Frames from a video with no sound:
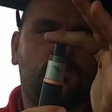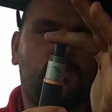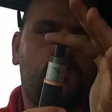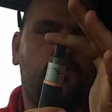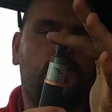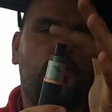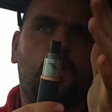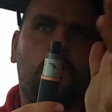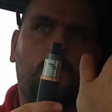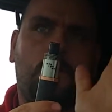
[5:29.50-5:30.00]
I
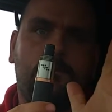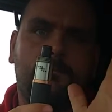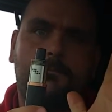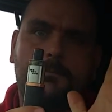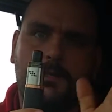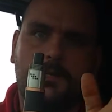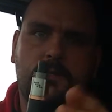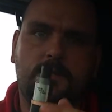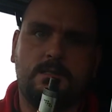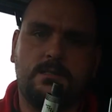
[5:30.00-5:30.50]
don't know one,
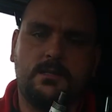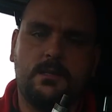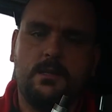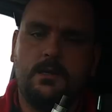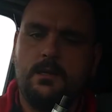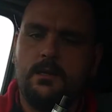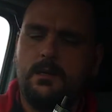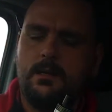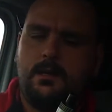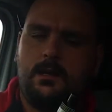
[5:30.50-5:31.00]
because
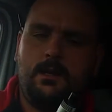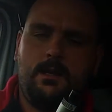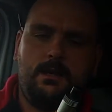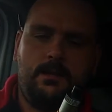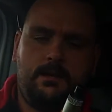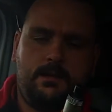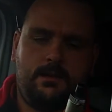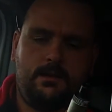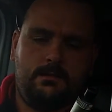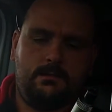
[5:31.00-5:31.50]

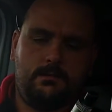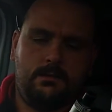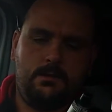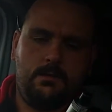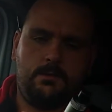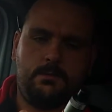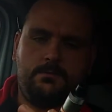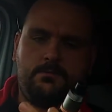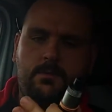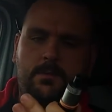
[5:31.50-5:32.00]
like
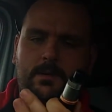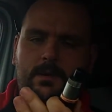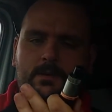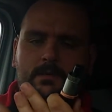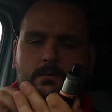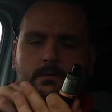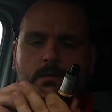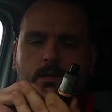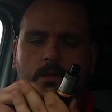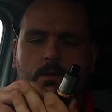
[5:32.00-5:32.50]
you would
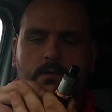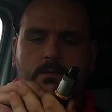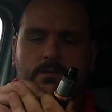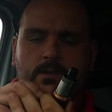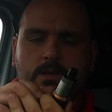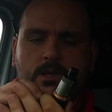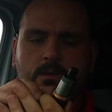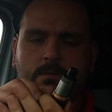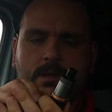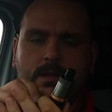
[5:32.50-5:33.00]
probably know
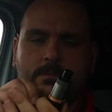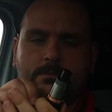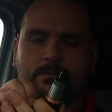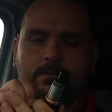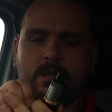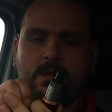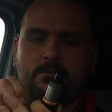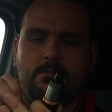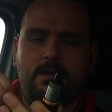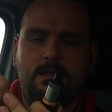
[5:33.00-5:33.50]
if you know me,
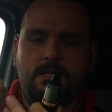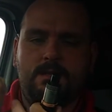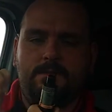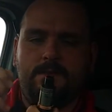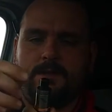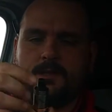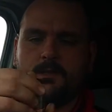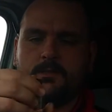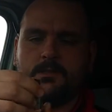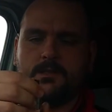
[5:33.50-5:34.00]
I'm
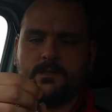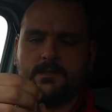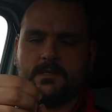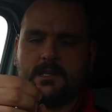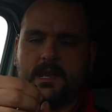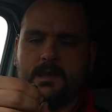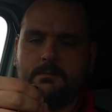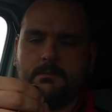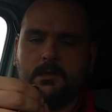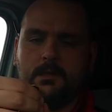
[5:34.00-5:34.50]
relatively new to this
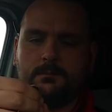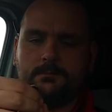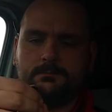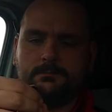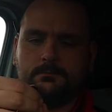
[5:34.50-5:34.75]
game.